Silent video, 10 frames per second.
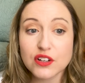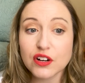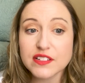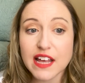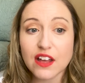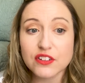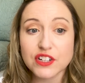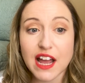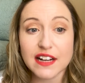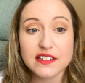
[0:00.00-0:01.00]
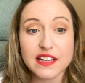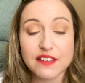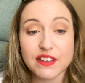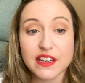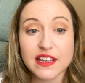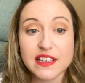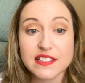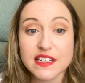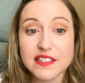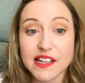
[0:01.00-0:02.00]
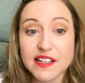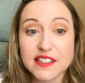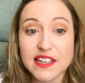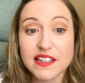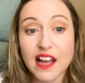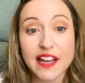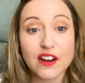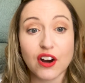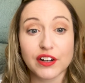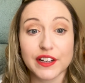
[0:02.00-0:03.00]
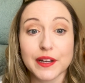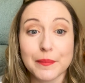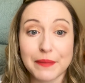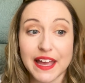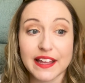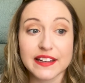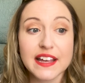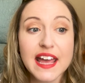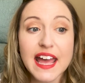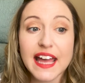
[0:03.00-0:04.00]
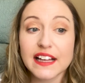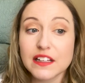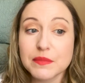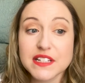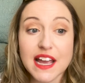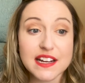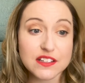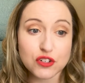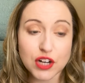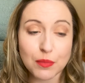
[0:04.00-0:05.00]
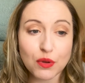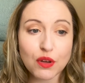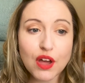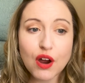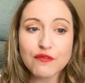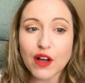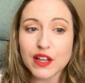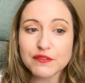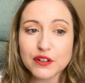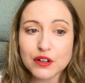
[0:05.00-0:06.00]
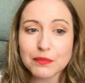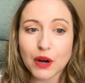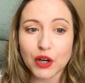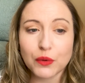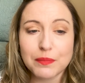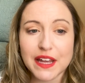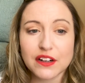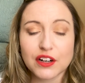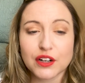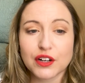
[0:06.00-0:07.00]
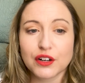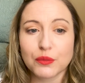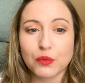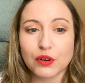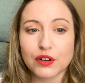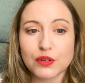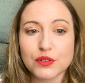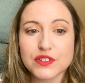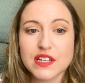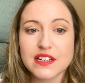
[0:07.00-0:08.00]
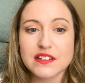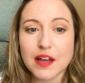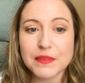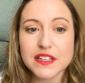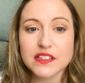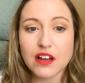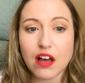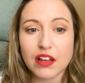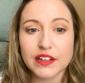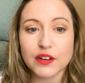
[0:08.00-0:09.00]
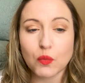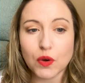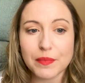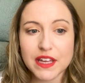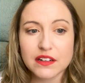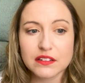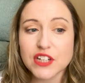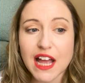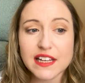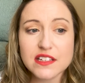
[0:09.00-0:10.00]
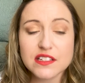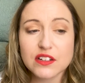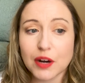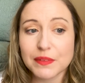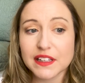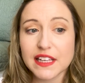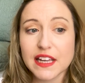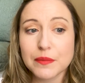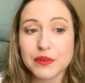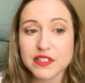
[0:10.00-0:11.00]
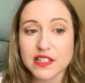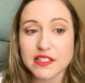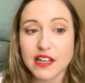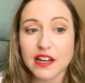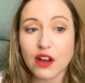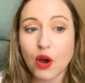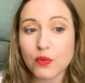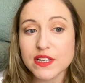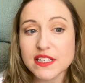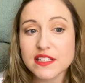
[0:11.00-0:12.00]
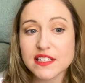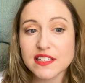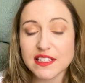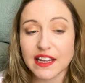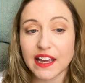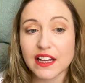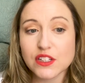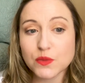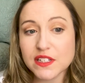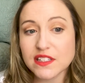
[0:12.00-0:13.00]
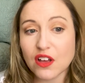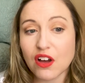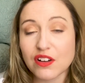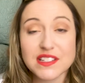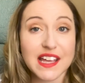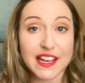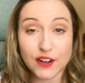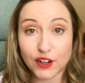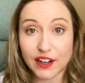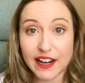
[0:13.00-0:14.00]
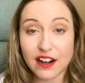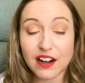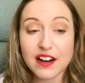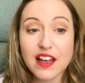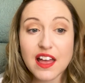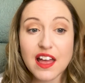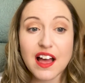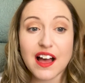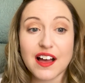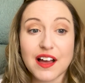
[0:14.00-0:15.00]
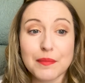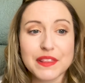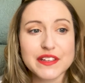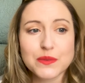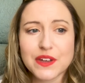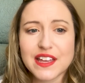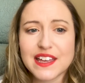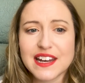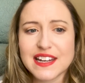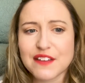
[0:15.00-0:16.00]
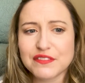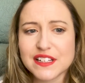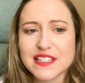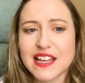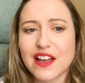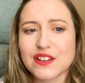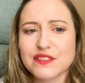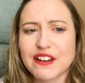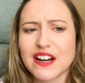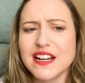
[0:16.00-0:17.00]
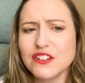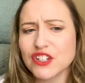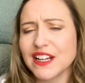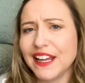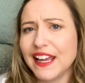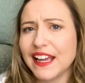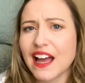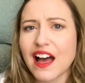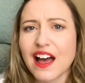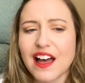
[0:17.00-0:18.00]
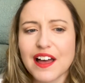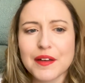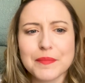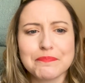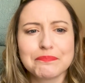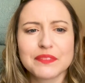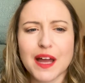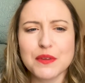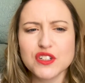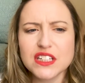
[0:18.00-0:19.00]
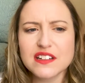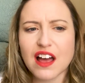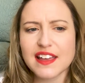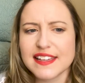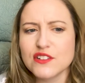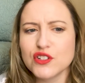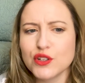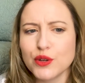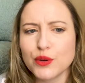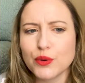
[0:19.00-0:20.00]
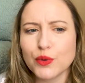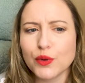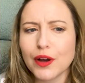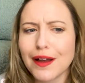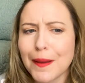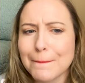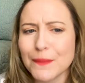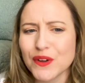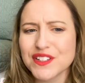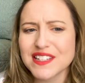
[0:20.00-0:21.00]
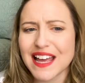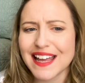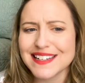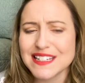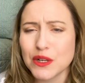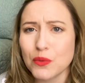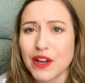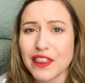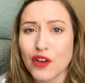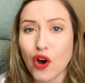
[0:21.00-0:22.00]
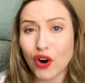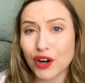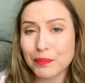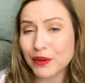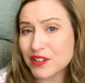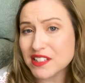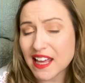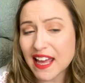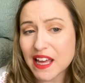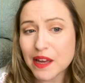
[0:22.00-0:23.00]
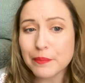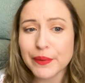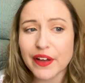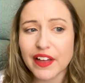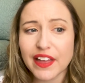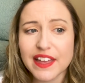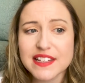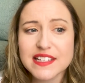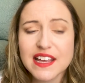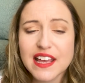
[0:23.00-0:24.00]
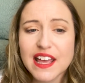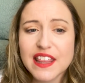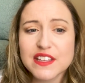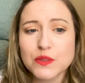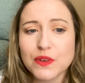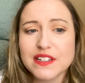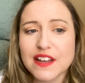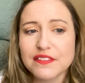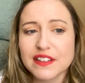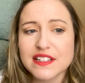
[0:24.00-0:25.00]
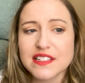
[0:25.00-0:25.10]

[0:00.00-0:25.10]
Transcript: Turns out Jack David is a sexy, kind-hearted man, and Clementine is in trouble. Falling for her mark would make her her world's dumbest con woman. But Jack is charmingly persistent, always singing sweet songs in her ear." This one definitely sounds very intriguing. I'm usually not into books that deal with art per se, but This one definitely